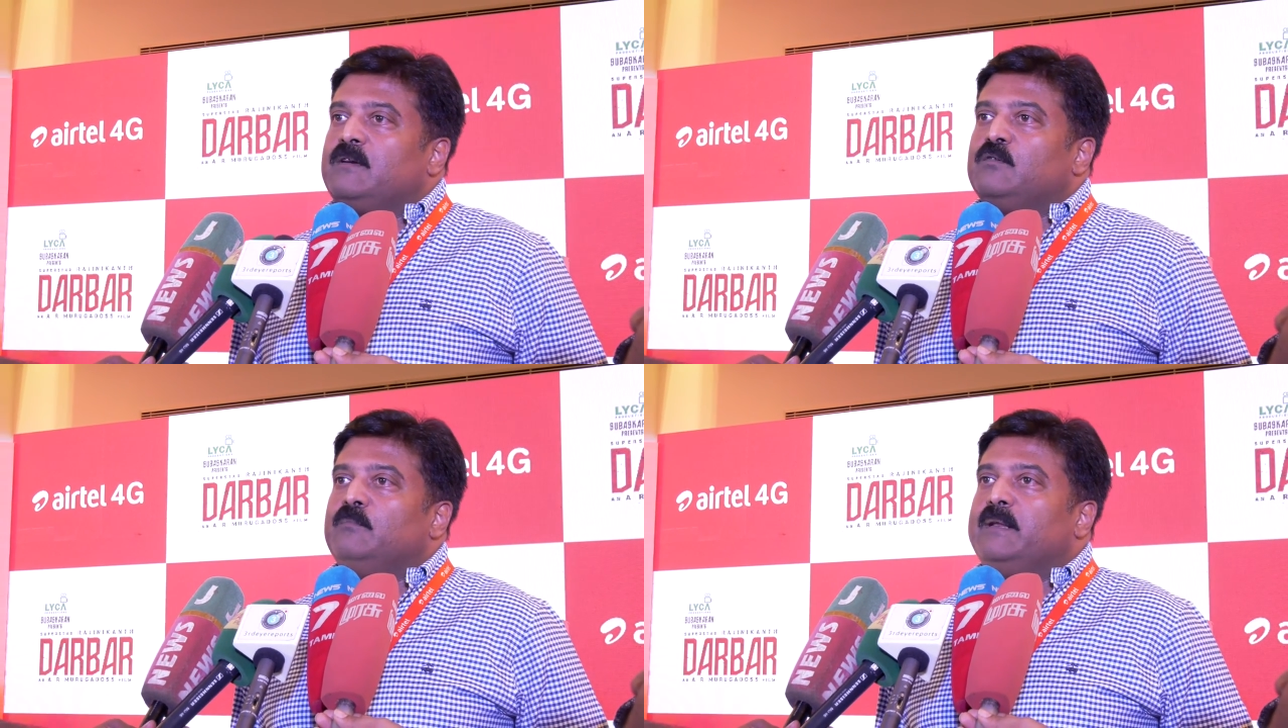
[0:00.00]

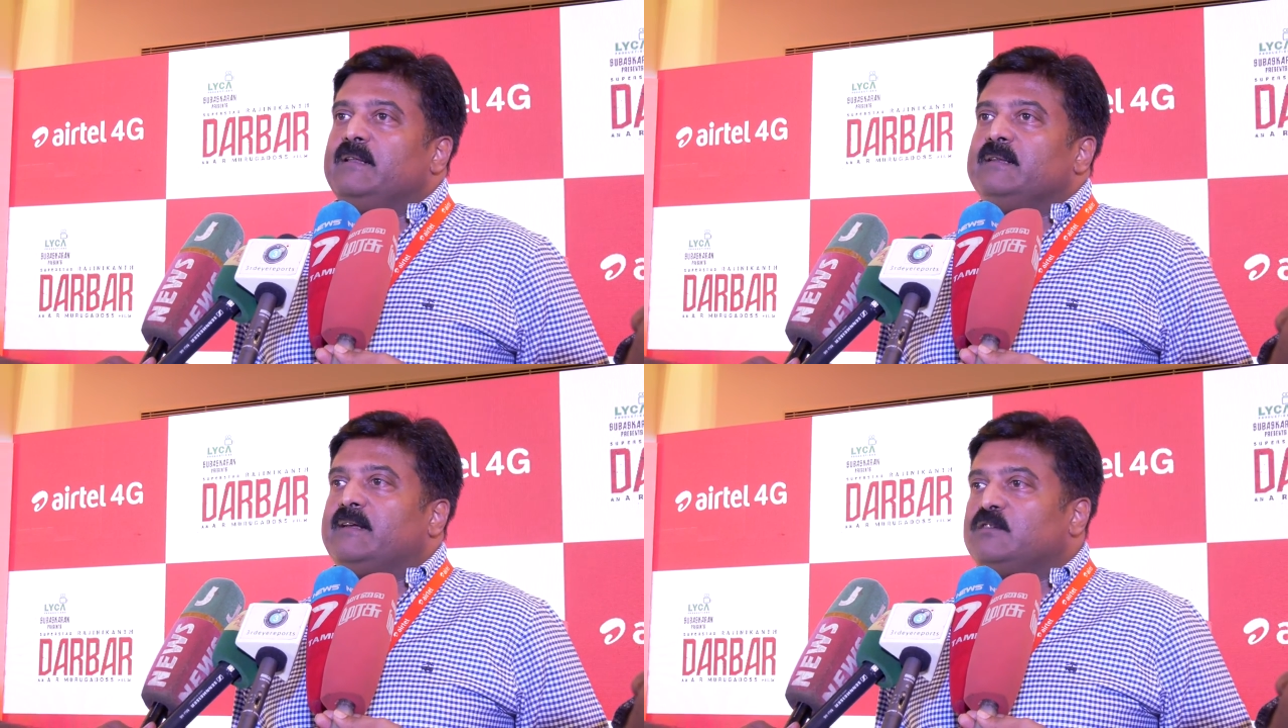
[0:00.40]
to
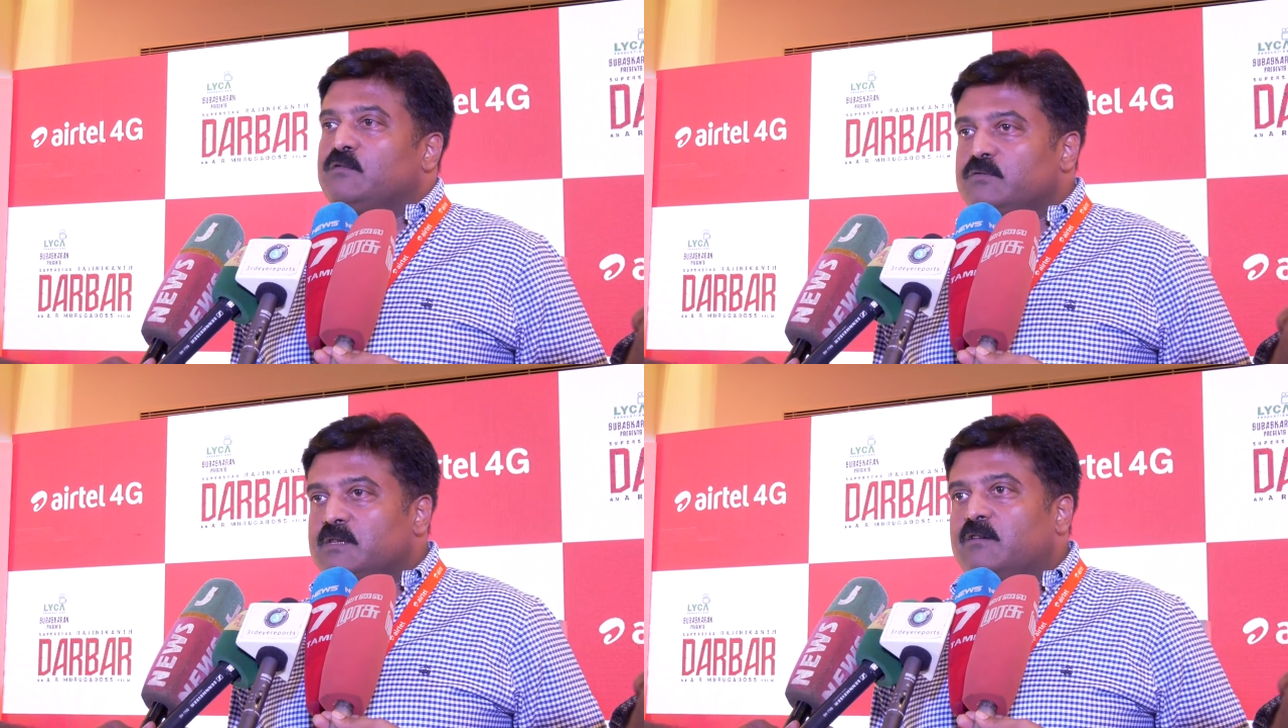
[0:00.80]
bring
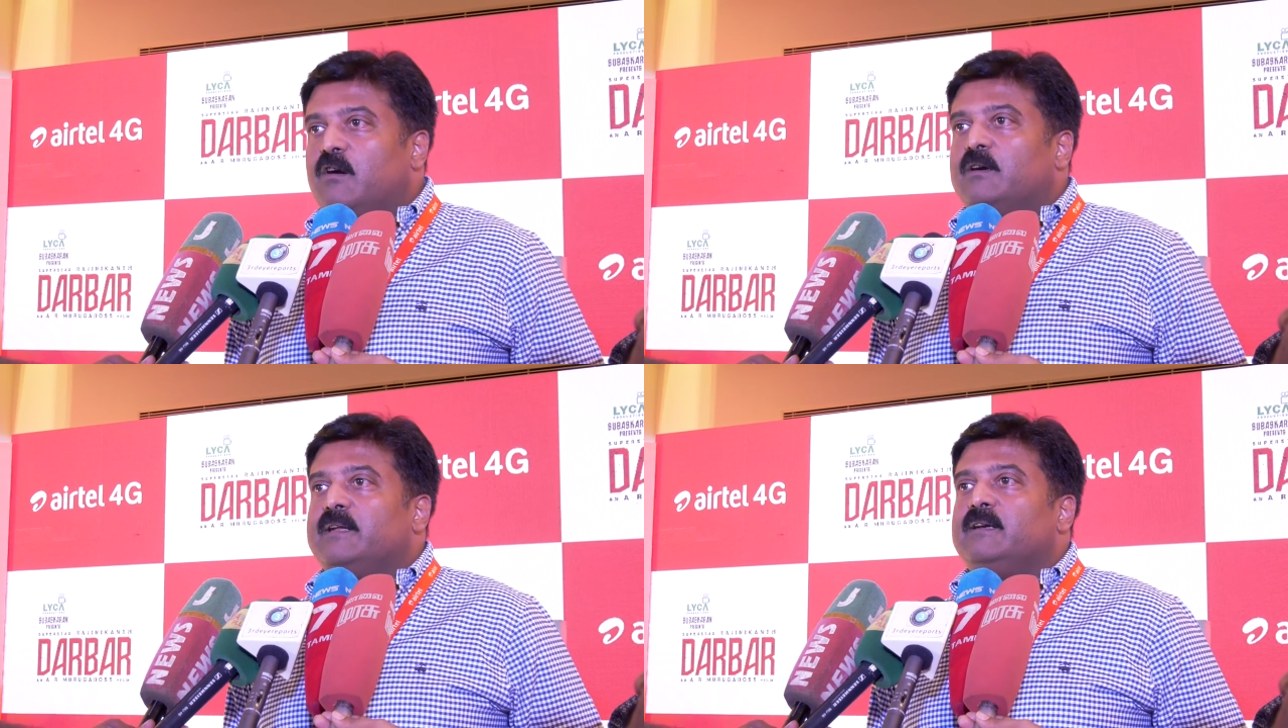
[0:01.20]
exclusive
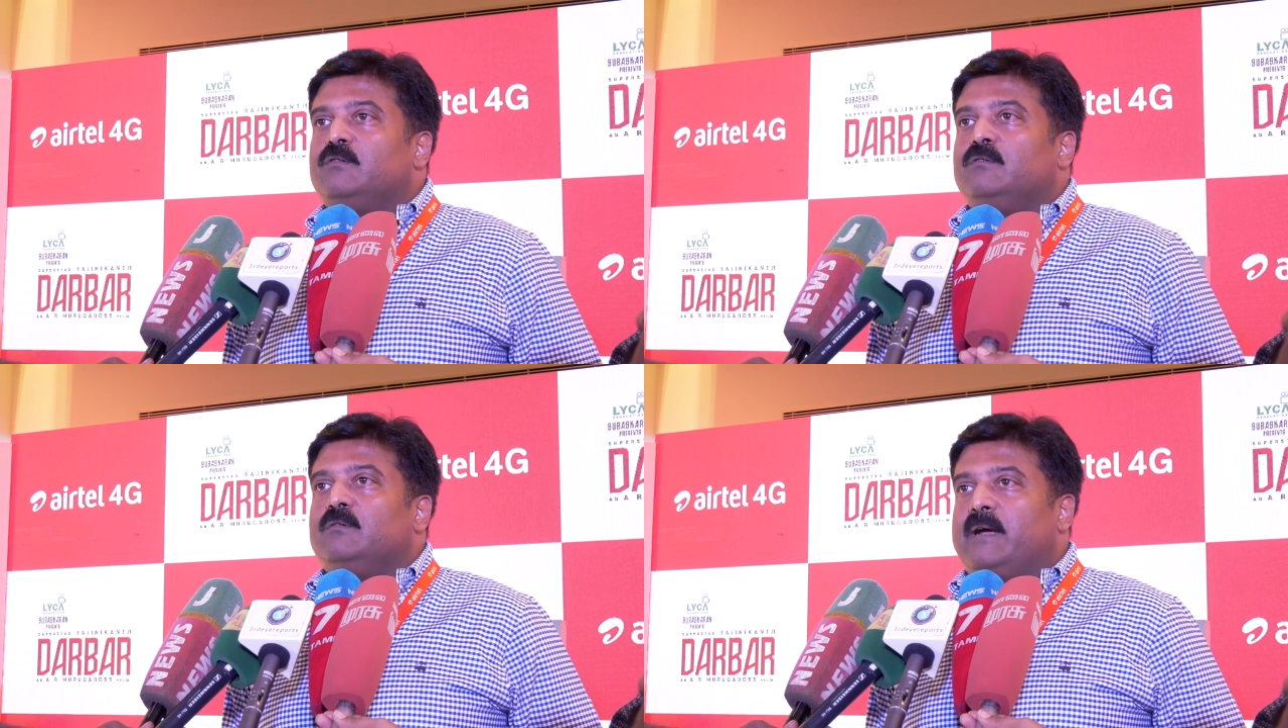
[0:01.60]
content
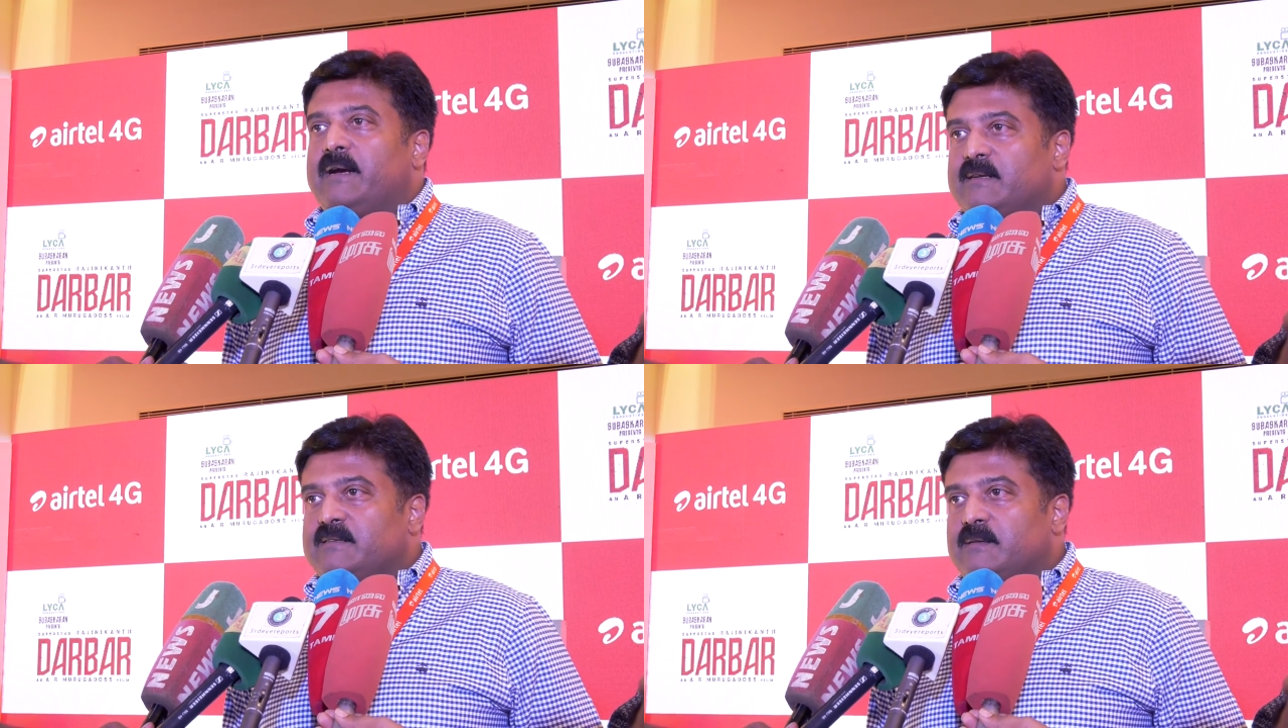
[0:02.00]
to
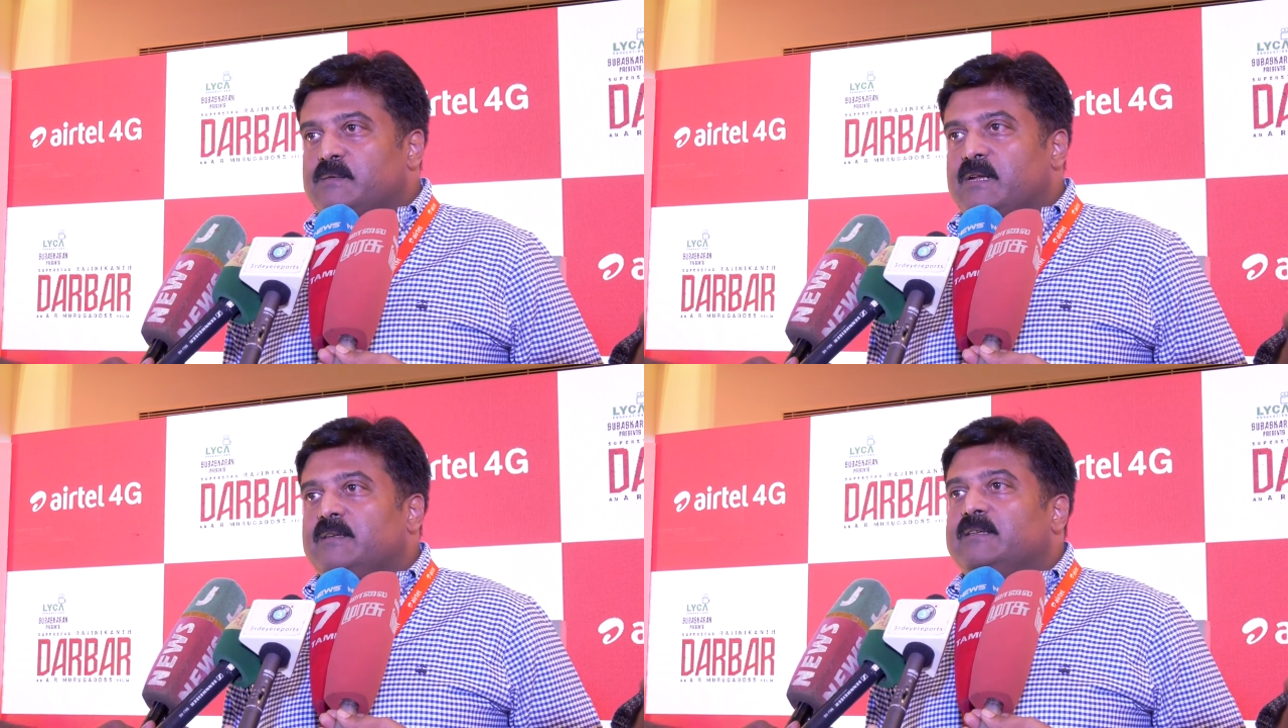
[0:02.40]
Airtel
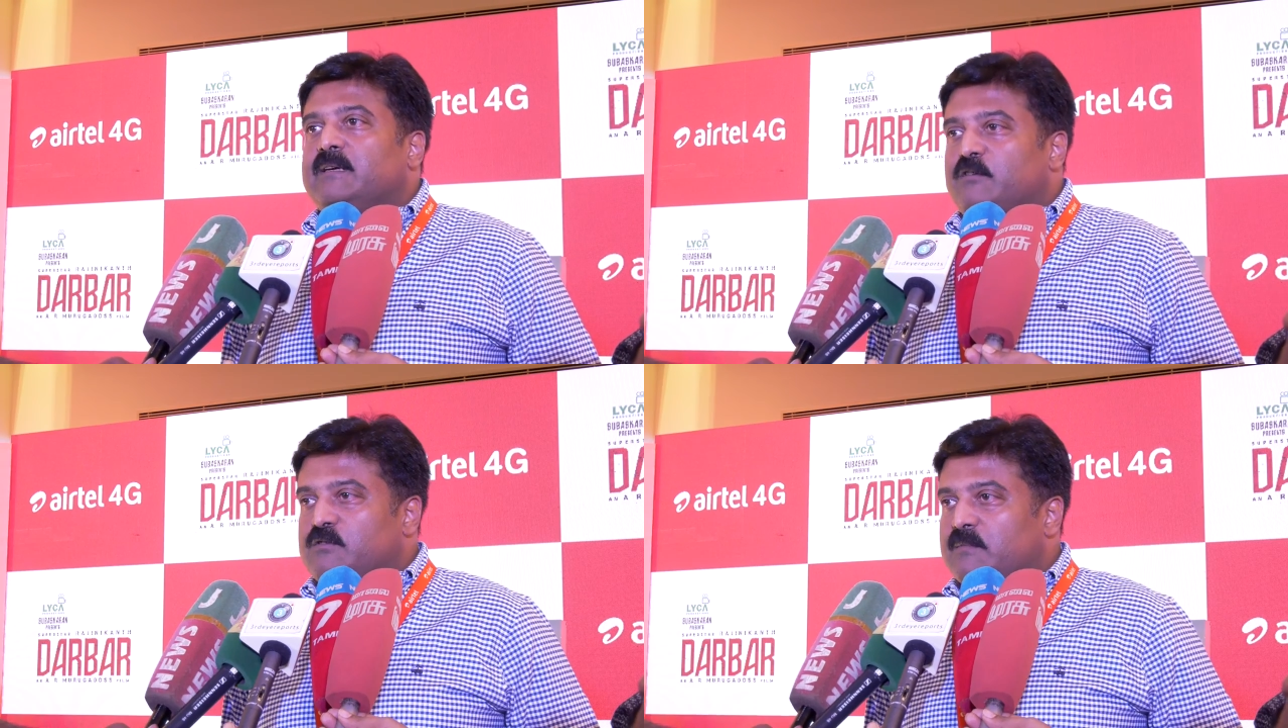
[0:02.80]
subscribers
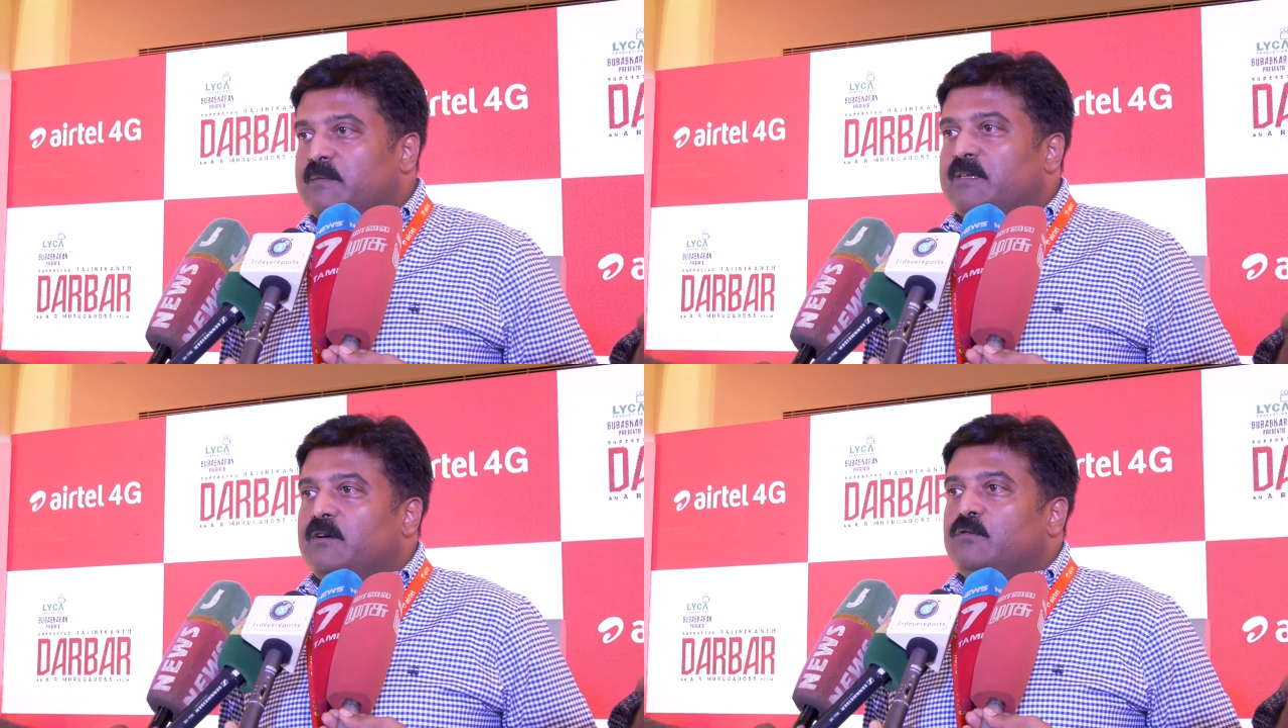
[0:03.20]
across
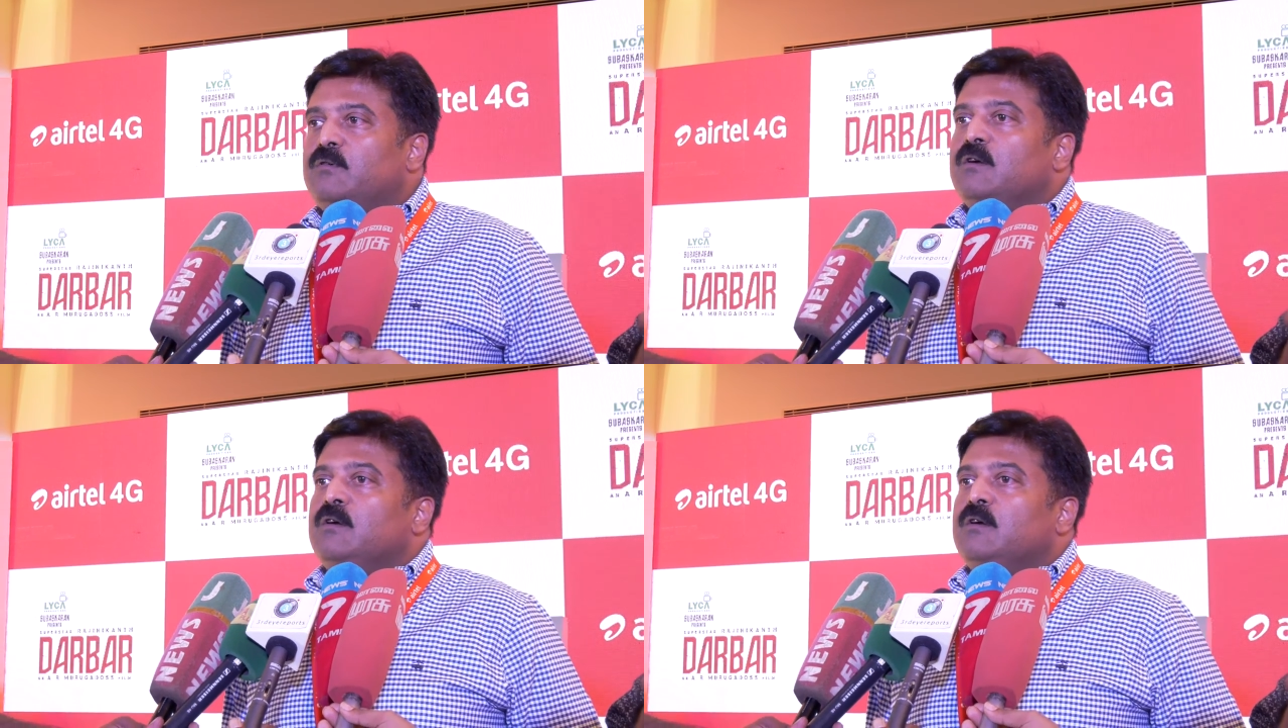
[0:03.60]
Tamil Nadu